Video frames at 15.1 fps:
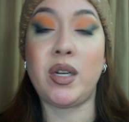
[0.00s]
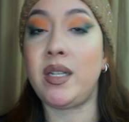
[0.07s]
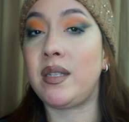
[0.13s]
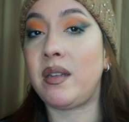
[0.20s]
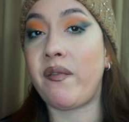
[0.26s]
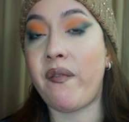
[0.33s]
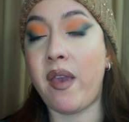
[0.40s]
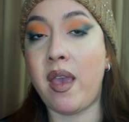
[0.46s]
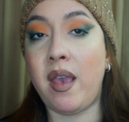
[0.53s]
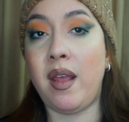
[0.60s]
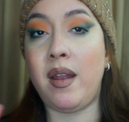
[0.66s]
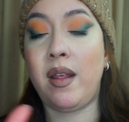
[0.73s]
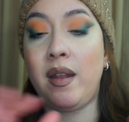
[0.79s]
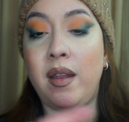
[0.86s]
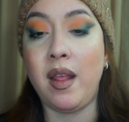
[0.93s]
hits the
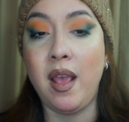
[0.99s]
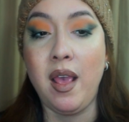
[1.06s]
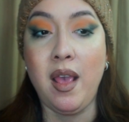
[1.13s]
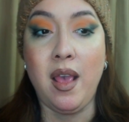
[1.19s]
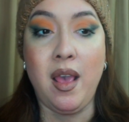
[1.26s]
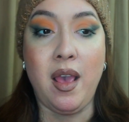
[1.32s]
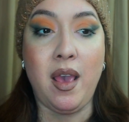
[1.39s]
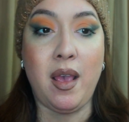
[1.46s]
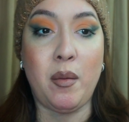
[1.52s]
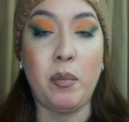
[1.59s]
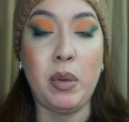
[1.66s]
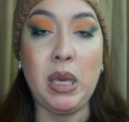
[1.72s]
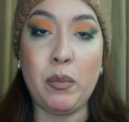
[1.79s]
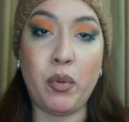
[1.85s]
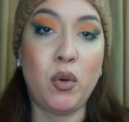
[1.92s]
fan and
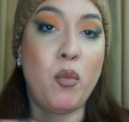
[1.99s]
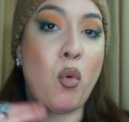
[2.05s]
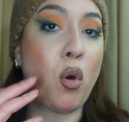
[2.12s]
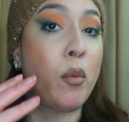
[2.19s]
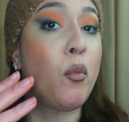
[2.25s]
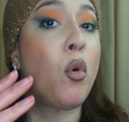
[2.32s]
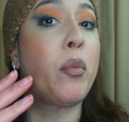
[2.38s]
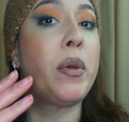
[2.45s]
people, more and more